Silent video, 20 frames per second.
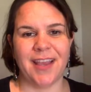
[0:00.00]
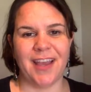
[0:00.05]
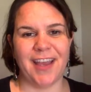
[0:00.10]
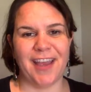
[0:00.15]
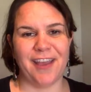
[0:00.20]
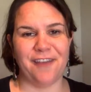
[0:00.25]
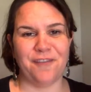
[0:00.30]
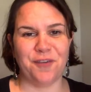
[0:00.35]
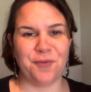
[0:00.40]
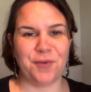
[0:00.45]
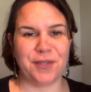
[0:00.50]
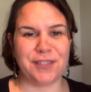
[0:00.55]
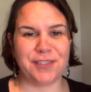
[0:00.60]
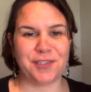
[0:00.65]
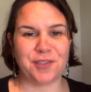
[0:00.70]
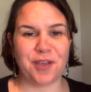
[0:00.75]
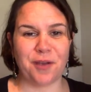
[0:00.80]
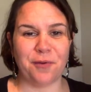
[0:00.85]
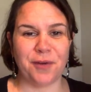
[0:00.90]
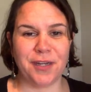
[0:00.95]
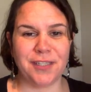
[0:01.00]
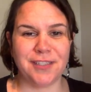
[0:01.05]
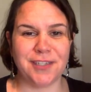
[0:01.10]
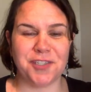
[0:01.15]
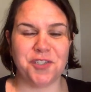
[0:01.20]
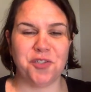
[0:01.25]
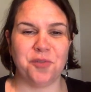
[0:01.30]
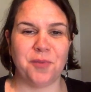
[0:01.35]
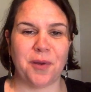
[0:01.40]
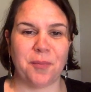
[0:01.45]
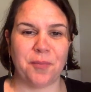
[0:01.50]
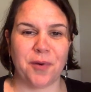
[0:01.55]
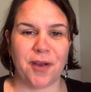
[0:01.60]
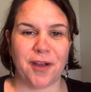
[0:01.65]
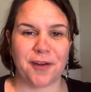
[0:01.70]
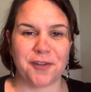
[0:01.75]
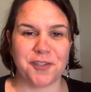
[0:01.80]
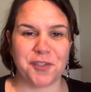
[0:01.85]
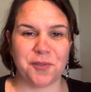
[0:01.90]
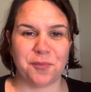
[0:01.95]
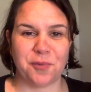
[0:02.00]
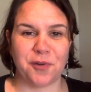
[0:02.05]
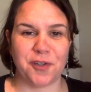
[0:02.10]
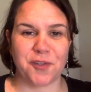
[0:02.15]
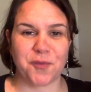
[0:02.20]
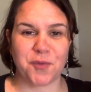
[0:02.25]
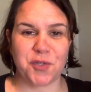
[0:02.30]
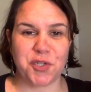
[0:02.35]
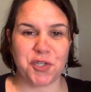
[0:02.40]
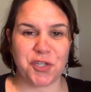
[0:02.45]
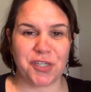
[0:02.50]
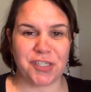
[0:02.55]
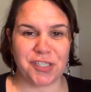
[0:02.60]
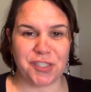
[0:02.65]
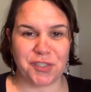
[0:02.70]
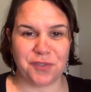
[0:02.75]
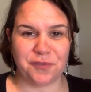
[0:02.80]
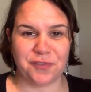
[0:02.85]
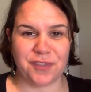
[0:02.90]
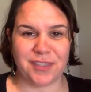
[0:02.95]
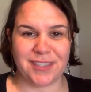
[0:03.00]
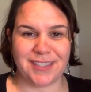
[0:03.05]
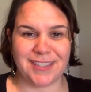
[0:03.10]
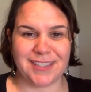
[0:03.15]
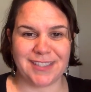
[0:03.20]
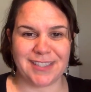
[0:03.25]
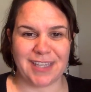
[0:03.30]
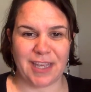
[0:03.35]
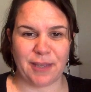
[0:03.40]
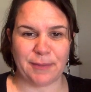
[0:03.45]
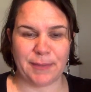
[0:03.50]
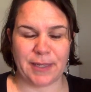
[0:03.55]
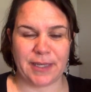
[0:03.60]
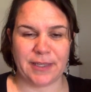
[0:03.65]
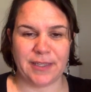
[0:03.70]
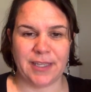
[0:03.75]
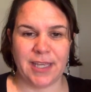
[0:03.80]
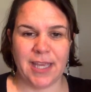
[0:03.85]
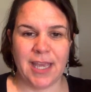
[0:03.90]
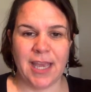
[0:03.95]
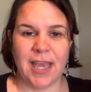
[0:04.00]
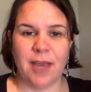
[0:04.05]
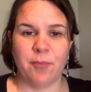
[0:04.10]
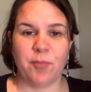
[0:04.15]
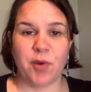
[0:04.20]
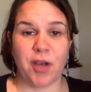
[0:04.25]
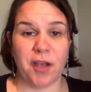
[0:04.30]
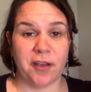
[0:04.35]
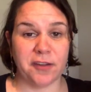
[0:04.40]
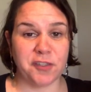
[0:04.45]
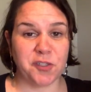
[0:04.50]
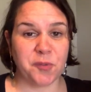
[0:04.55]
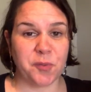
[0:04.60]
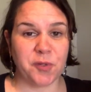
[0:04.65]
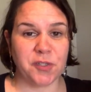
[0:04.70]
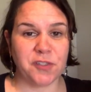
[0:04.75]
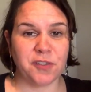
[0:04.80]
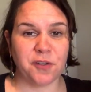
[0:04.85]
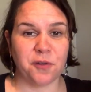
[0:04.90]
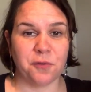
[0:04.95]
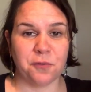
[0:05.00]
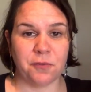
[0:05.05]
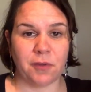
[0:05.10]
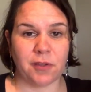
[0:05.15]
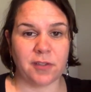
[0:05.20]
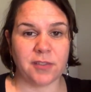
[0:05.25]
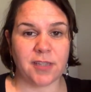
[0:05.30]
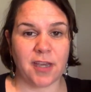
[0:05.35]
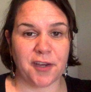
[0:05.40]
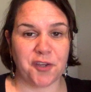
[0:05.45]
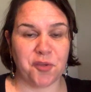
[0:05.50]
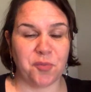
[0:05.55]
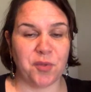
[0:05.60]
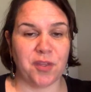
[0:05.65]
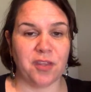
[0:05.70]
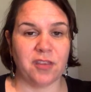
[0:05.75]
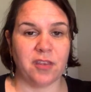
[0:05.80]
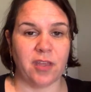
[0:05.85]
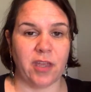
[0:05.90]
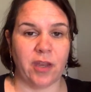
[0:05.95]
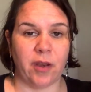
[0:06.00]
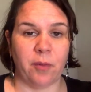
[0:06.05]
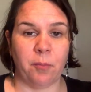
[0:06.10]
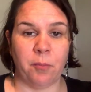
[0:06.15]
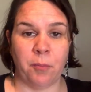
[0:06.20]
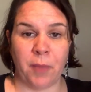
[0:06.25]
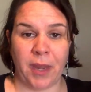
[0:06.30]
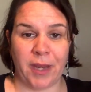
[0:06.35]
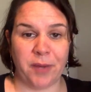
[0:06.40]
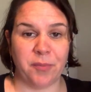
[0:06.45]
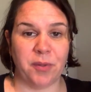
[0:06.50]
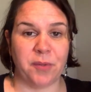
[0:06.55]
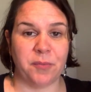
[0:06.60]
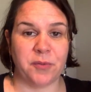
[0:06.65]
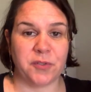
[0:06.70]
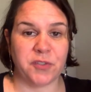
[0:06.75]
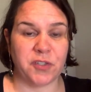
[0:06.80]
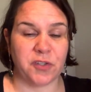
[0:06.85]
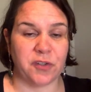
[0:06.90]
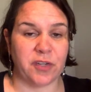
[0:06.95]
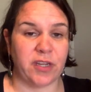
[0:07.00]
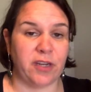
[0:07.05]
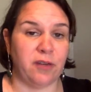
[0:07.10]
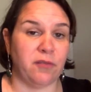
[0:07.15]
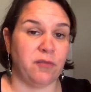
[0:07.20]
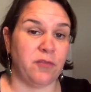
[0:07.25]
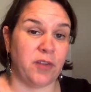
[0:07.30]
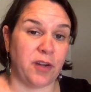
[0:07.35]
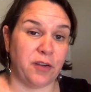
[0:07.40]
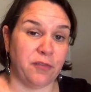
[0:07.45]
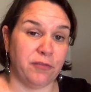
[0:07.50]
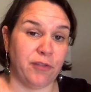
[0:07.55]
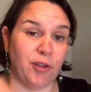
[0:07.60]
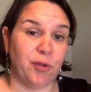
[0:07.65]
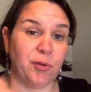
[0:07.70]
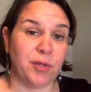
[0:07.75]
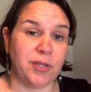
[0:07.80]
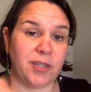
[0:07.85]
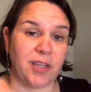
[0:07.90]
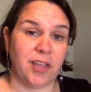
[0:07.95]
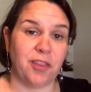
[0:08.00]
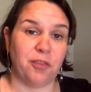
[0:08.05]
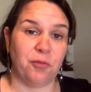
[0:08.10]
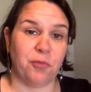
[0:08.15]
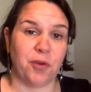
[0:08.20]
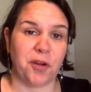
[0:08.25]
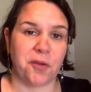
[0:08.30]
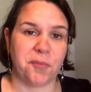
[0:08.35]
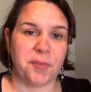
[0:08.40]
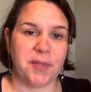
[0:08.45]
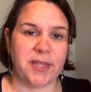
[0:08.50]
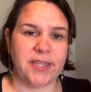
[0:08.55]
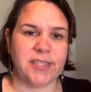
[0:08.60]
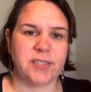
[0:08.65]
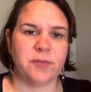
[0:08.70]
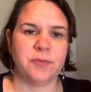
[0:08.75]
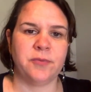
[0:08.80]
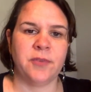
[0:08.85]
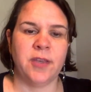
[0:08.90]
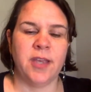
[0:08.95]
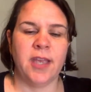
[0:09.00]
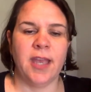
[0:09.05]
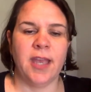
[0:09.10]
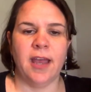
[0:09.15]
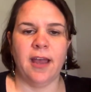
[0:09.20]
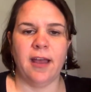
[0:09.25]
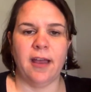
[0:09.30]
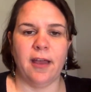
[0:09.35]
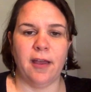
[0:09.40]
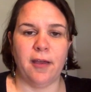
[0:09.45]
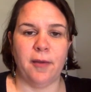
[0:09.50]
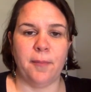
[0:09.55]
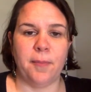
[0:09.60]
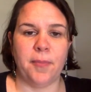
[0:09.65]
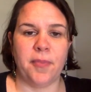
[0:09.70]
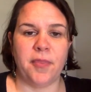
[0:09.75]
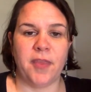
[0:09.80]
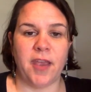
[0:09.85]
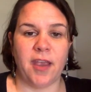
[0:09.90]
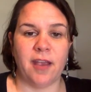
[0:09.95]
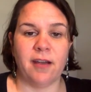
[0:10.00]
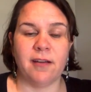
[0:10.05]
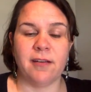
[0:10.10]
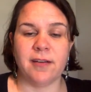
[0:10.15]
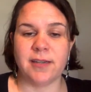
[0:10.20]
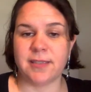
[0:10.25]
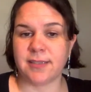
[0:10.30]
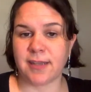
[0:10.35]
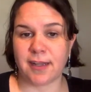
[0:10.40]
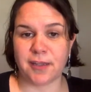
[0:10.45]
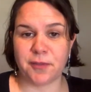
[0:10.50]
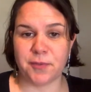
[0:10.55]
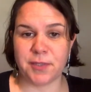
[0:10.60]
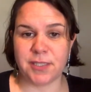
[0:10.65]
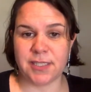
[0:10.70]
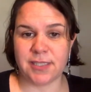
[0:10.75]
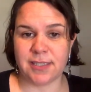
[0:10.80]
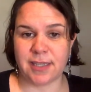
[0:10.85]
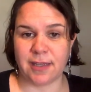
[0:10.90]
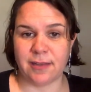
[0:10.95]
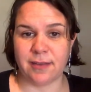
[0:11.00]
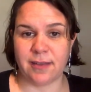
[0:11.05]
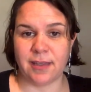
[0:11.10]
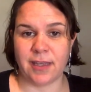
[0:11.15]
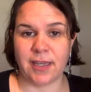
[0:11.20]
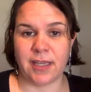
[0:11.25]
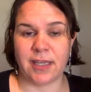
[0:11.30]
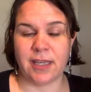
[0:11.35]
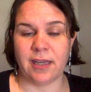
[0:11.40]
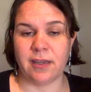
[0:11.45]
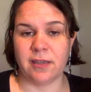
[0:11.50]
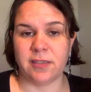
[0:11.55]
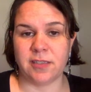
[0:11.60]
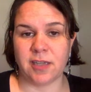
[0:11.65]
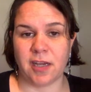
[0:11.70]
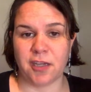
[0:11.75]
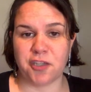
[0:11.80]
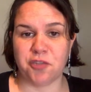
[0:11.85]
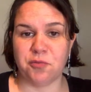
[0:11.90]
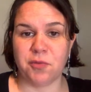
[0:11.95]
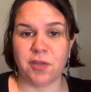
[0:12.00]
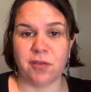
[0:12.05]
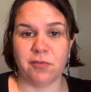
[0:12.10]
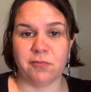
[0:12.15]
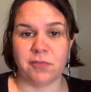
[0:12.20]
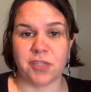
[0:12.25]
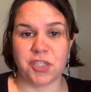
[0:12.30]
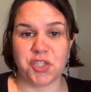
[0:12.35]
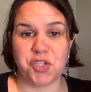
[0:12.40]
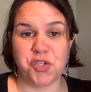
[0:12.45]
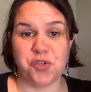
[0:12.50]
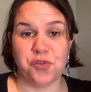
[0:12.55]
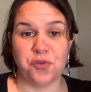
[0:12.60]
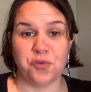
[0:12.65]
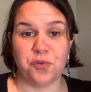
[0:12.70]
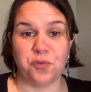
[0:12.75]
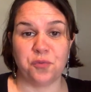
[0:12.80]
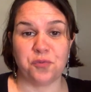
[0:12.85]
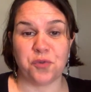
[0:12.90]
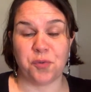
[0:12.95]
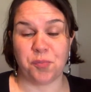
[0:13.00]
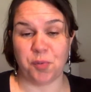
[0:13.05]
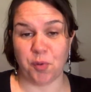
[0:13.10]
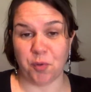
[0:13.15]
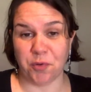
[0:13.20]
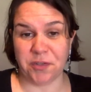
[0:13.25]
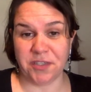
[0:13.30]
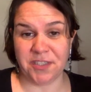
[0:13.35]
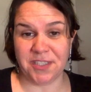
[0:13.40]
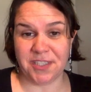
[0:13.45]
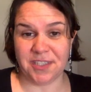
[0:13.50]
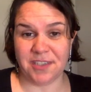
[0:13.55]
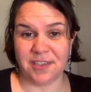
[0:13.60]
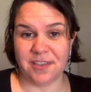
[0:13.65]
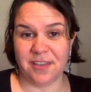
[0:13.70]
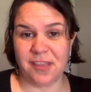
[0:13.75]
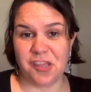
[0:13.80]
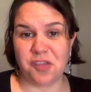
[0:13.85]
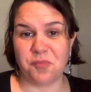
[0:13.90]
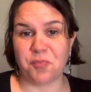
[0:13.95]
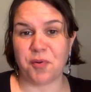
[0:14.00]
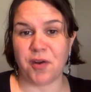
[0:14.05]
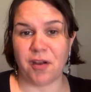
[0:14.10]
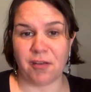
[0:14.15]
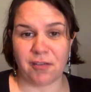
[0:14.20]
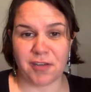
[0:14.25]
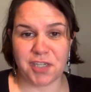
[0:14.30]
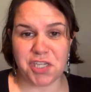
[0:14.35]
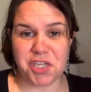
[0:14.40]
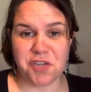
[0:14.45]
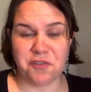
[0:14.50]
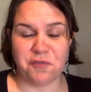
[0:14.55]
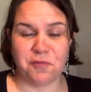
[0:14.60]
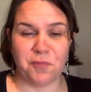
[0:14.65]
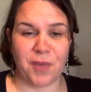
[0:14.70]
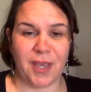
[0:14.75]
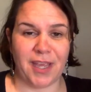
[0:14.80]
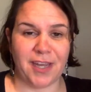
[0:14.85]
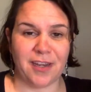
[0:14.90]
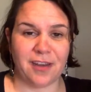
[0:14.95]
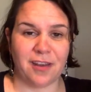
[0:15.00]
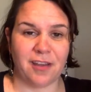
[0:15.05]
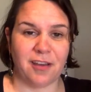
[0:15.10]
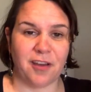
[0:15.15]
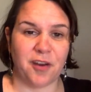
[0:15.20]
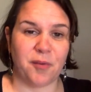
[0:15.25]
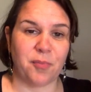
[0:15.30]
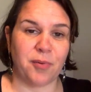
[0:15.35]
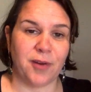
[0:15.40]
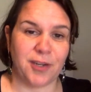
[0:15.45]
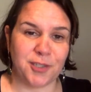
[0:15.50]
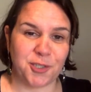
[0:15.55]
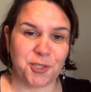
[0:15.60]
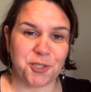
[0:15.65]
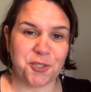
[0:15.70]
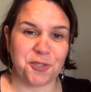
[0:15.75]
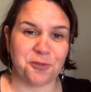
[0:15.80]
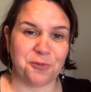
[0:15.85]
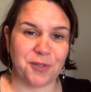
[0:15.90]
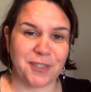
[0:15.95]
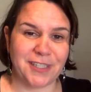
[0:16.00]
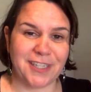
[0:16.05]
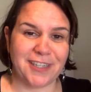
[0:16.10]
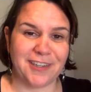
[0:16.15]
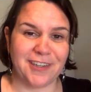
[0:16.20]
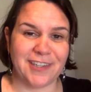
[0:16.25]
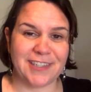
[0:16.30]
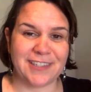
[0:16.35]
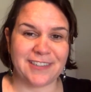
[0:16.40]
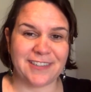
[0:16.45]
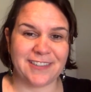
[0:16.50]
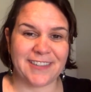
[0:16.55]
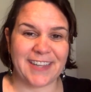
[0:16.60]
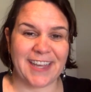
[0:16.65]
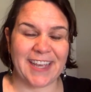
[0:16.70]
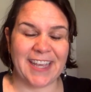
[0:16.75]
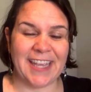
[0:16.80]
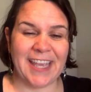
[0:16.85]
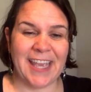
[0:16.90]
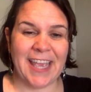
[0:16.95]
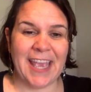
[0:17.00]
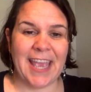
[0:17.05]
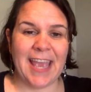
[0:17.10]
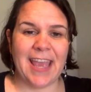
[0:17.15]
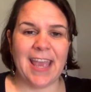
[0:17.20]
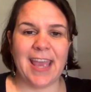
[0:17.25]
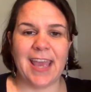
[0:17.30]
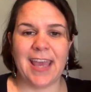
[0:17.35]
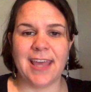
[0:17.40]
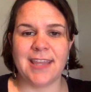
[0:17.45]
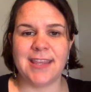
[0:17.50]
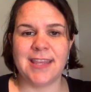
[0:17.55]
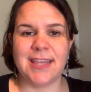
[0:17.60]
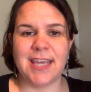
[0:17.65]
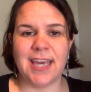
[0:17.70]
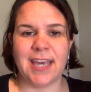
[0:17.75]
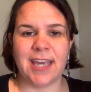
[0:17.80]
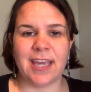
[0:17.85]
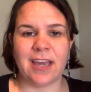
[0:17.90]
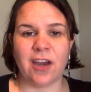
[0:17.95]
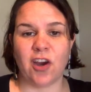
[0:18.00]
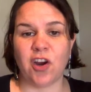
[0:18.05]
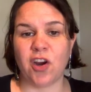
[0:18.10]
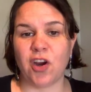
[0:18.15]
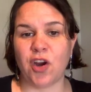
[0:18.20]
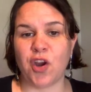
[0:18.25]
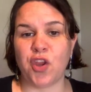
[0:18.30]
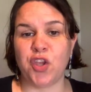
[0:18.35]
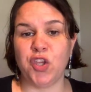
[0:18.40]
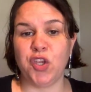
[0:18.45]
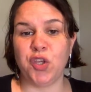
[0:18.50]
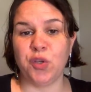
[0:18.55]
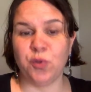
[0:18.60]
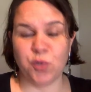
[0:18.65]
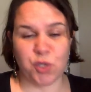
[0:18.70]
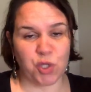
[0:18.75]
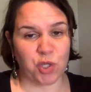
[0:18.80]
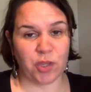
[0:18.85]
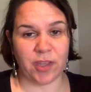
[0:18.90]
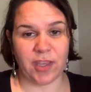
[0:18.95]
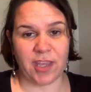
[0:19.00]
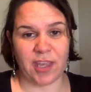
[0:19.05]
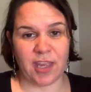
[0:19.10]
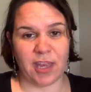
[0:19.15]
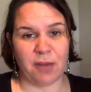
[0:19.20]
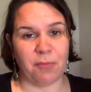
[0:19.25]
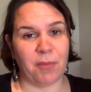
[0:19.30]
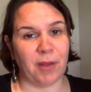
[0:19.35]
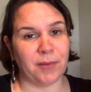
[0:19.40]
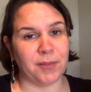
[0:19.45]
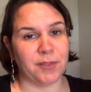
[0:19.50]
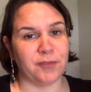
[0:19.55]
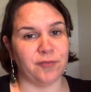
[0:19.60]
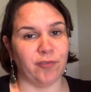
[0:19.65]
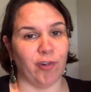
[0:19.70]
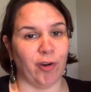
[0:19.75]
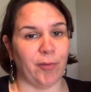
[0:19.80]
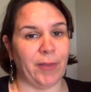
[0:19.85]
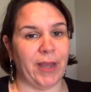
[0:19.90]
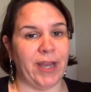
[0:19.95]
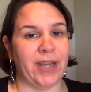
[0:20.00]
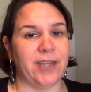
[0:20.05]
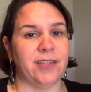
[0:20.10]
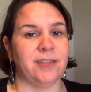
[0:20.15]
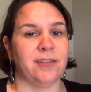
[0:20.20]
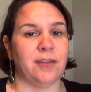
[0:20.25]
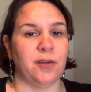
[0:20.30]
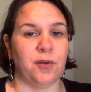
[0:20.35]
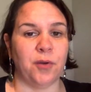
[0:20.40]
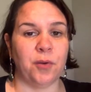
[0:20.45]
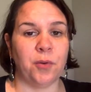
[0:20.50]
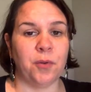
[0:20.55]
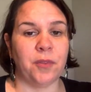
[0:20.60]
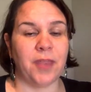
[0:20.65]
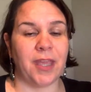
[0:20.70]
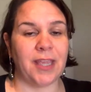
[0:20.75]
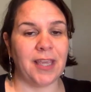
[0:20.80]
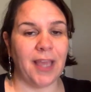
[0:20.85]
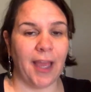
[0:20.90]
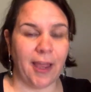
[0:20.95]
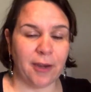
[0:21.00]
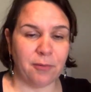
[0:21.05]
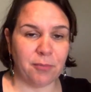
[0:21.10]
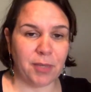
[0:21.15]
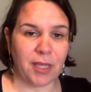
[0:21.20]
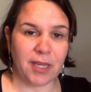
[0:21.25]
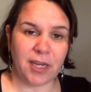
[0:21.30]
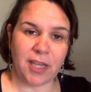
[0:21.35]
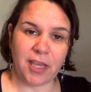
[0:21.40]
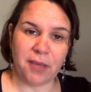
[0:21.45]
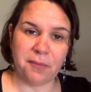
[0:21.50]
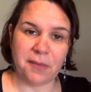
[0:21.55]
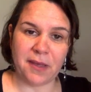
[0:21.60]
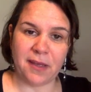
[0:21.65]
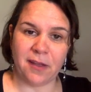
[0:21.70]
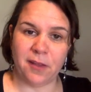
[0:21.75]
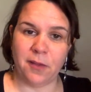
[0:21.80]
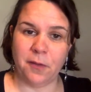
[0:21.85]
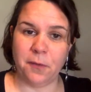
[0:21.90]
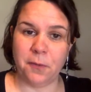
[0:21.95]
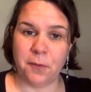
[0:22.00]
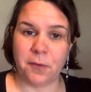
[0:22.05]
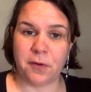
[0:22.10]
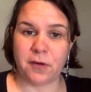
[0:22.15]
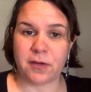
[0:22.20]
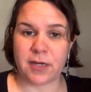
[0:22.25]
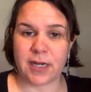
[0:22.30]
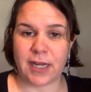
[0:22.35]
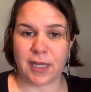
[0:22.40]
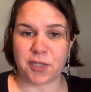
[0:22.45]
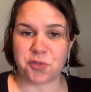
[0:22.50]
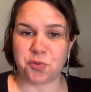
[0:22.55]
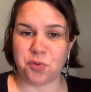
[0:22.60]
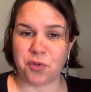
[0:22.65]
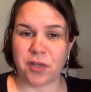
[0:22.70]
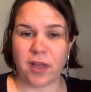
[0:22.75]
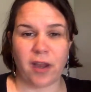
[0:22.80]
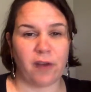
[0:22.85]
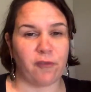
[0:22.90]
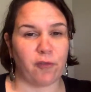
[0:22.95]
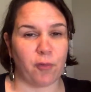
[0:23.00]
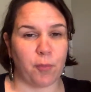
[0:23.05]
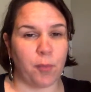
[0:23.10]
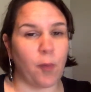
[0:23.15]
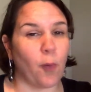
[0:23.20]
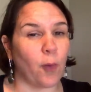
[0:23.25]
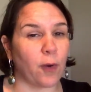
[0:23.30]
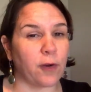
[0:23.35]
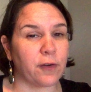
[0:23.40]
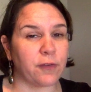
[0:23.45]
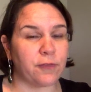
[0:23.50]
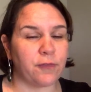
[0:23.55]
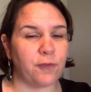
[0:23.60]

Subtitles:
Hi everyone. So I want to talk to you about progress reports, which you're going to do for this assignment. Progress reports are a real document that many people turn in very frequently in the workplace. They are exactly what they sound like, a document in which you report the progress you've made on a project you're working on, okay? And they are usually in memo format, though they can be an email or an actual kind of report